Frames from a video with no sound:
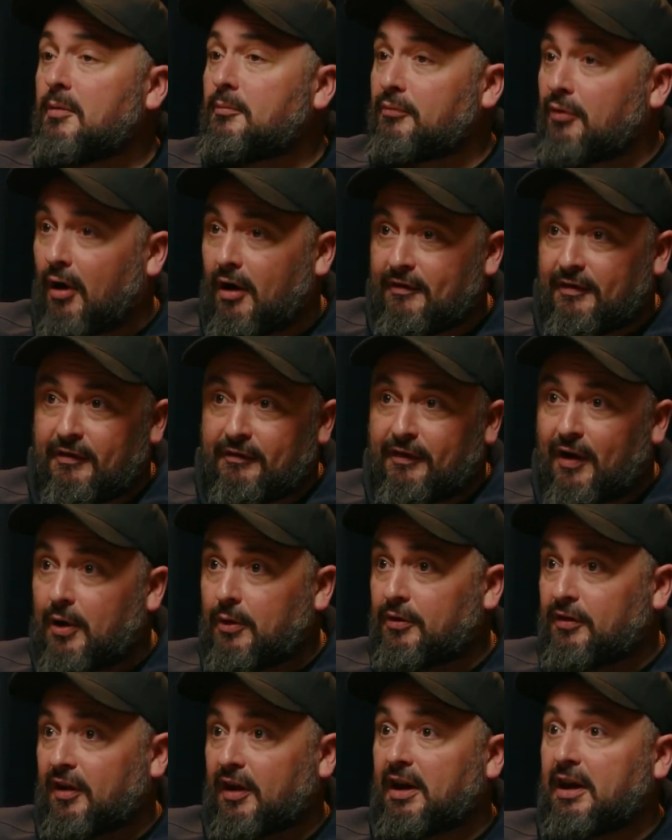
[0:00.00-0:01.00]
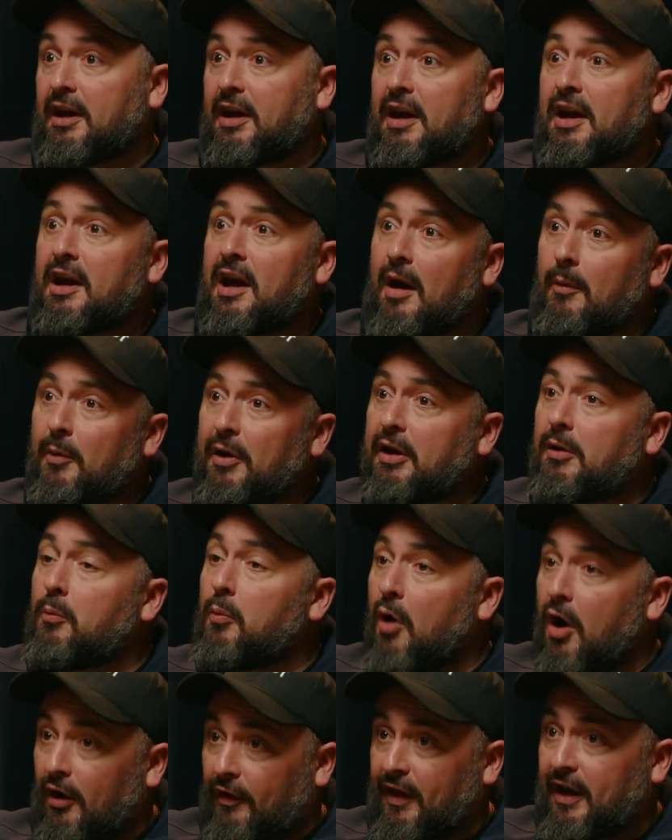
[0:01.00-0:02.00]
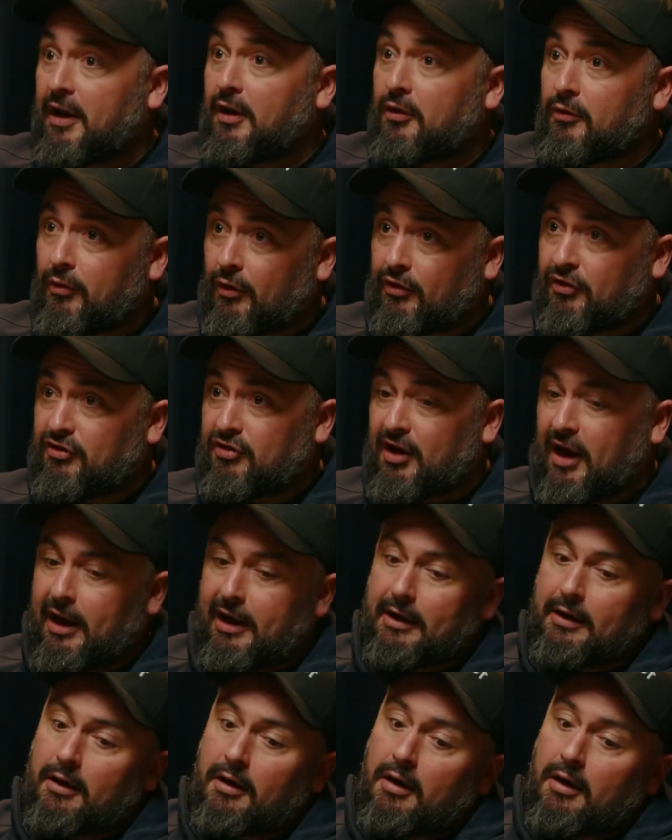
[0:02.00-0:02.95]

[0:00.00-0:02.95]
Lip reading: private voting, and we can work then across chain.